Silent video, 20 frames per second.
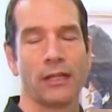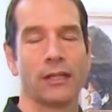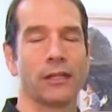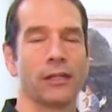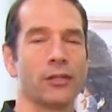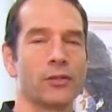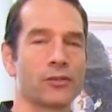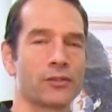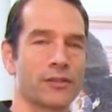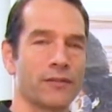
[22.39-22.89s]

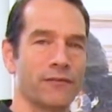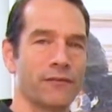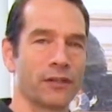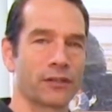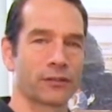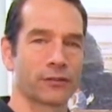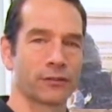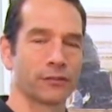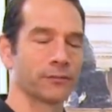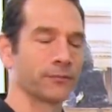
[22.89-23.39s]
Here's the
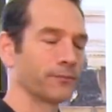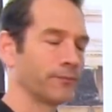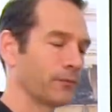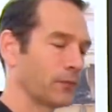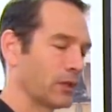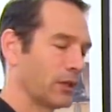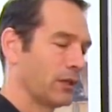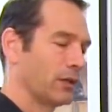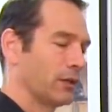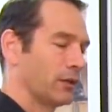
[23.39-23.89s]
Victor.
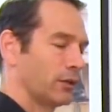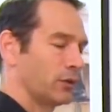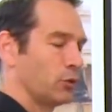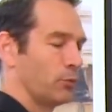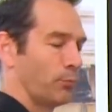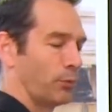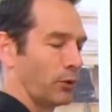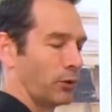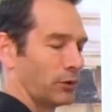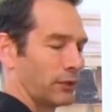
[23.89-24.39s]

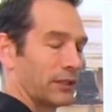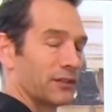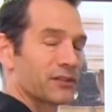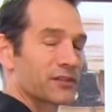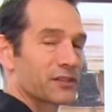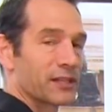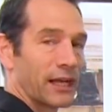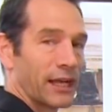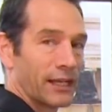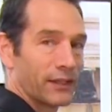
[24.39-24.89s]
You pull on the
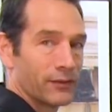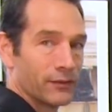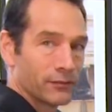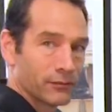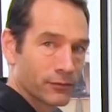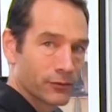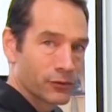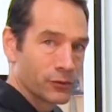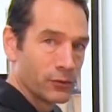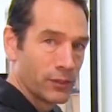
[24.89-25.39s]
side,
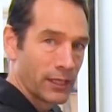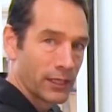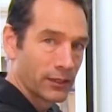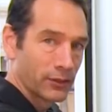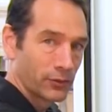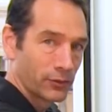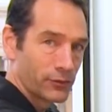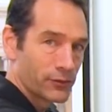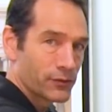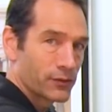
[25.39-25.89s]
two
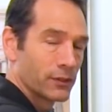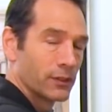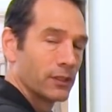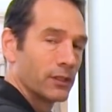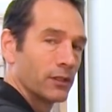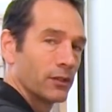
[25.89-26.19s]
handles.